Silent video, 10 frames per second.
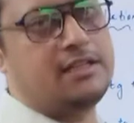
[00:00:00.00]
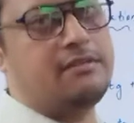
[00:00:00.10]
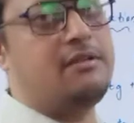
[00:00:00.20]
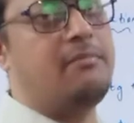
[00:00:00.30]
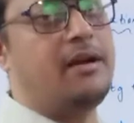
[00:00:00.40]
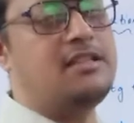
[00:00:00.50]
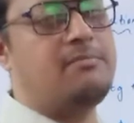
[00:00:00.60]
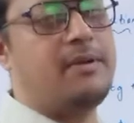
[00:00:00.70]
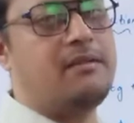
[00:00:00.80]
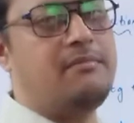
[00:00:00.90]
If the bunch
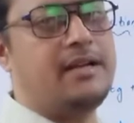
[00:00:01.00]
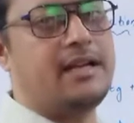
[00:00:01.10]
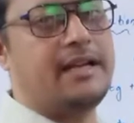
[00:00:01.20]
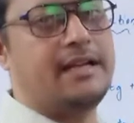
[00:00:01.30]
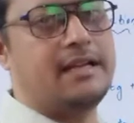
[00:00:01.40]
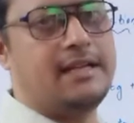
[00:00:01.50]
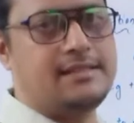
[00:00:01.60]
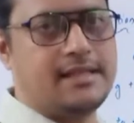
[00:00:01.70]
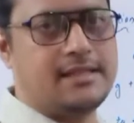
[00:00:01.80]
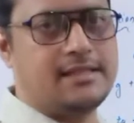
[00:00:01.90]
parameter
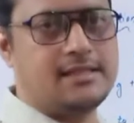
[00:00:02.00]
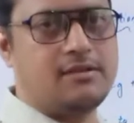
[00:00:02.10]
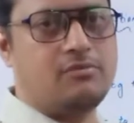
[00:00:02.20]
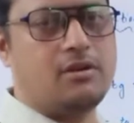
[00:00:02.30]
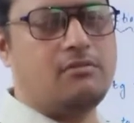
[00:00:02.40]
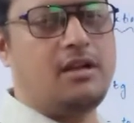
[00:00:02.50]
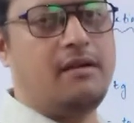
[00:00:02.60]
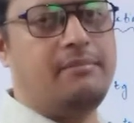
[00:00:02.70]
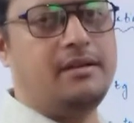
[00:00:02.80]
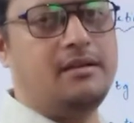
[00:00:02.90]
increases, what will
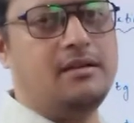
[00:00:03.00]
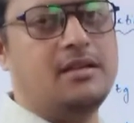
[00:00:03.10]
happen?